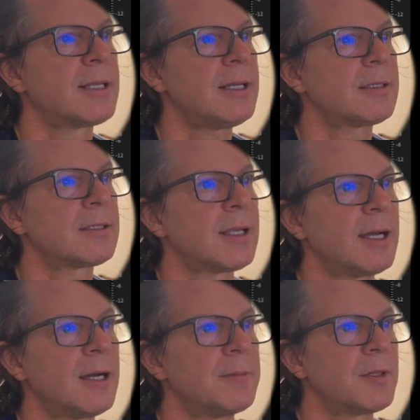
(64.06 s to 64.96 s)
date.
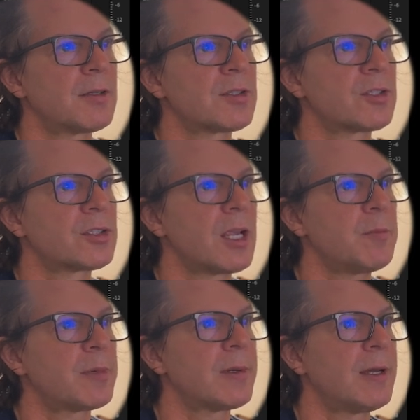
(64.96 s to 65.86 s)
Um, there's the
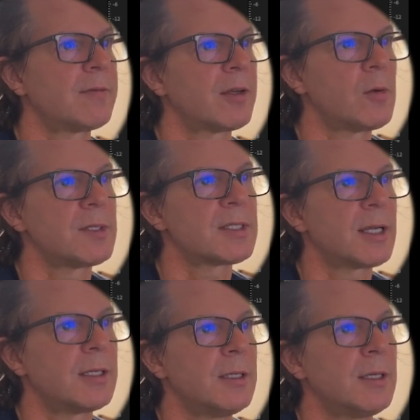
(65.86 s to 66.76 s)
shape, and if I go
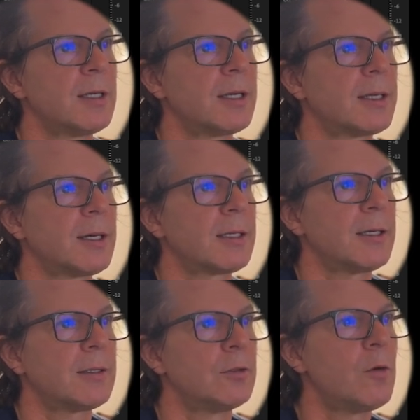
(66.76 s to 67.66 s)
inside, I got a
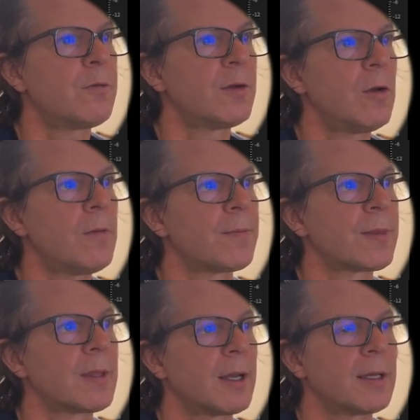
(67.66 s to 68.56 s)
uh, no fill.
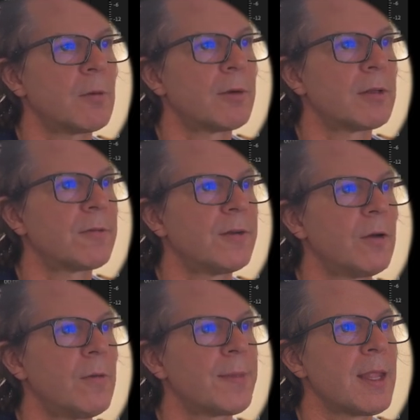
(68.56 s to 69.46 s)
I got rid of the
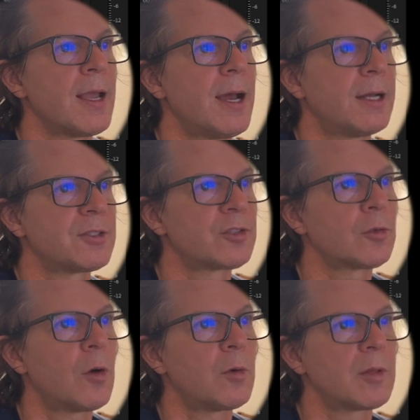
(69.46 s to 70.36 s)
fill, and a
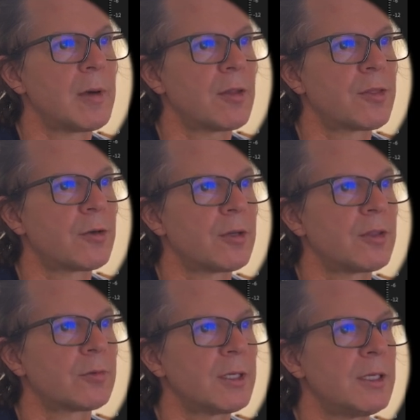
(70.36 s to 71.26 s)
stroke with about
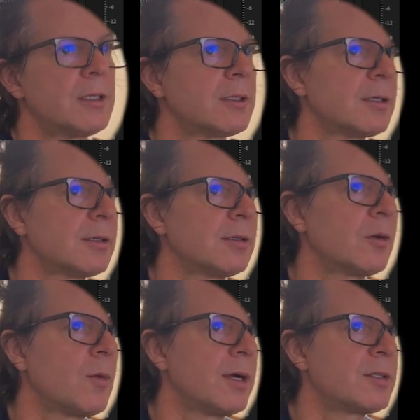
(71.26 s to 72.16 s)
33. I don't
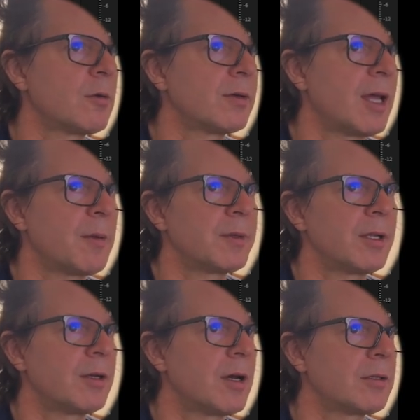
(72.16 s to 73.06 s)
know why it's overlapping
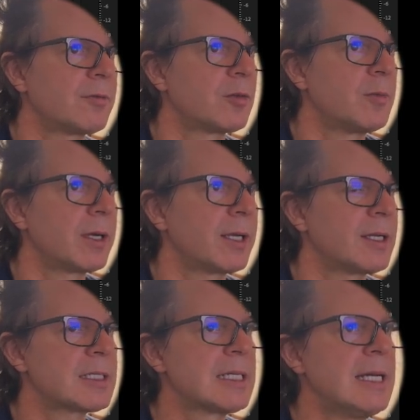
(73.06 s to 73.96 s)
there, not enough room, I
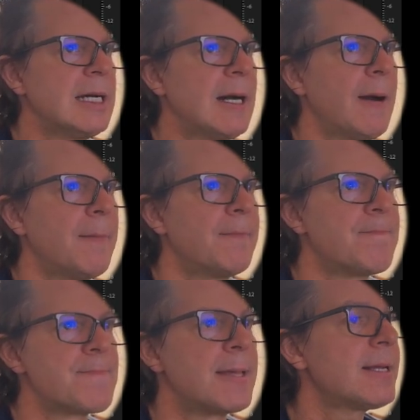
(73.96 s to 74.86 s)
guess. Um,
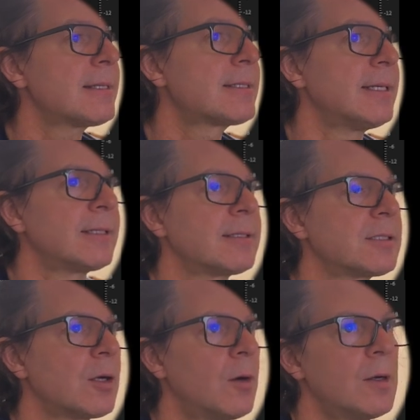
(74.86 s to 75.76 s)
and that's it.
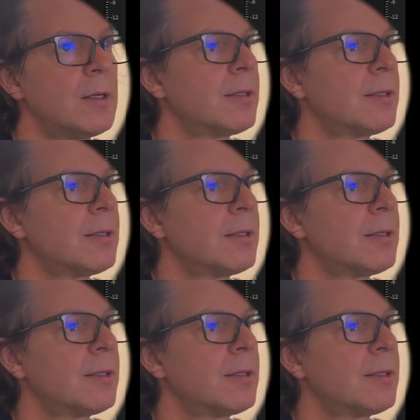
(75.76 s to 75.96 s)
So